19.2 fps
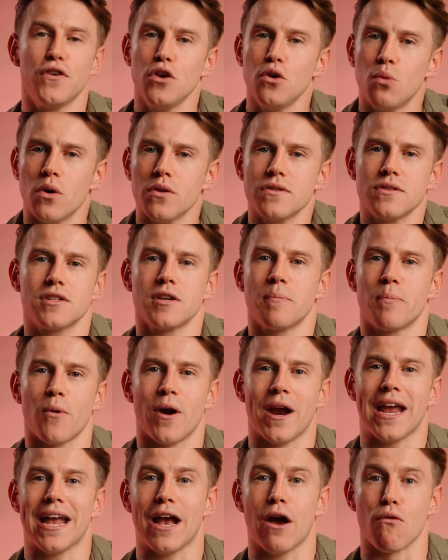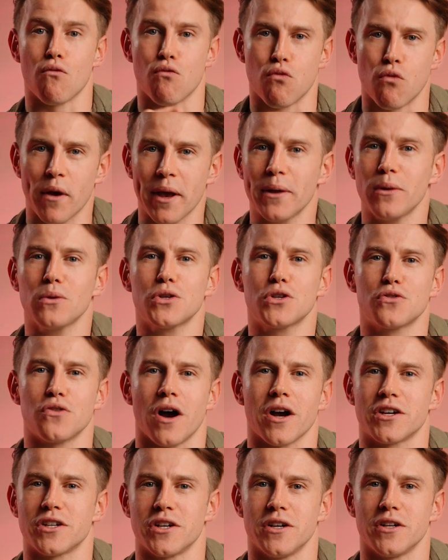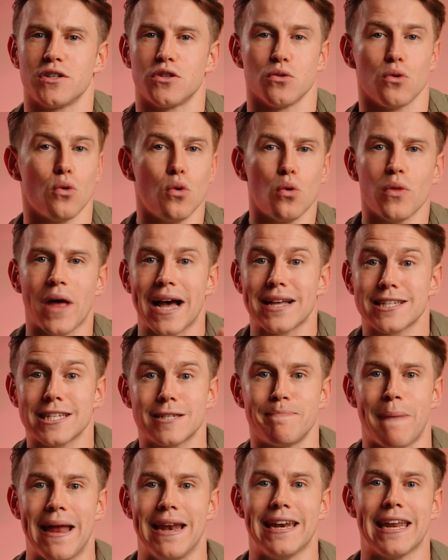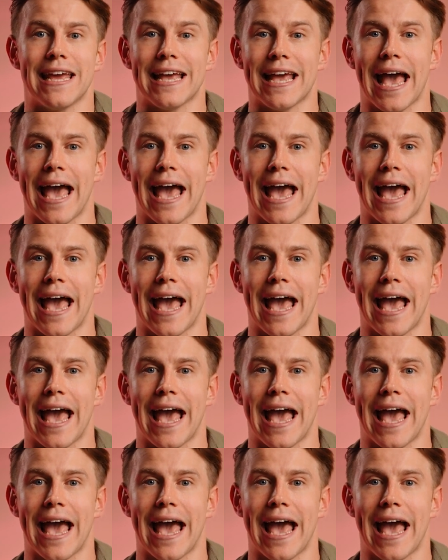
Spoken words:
you want to bring real structure to all that spending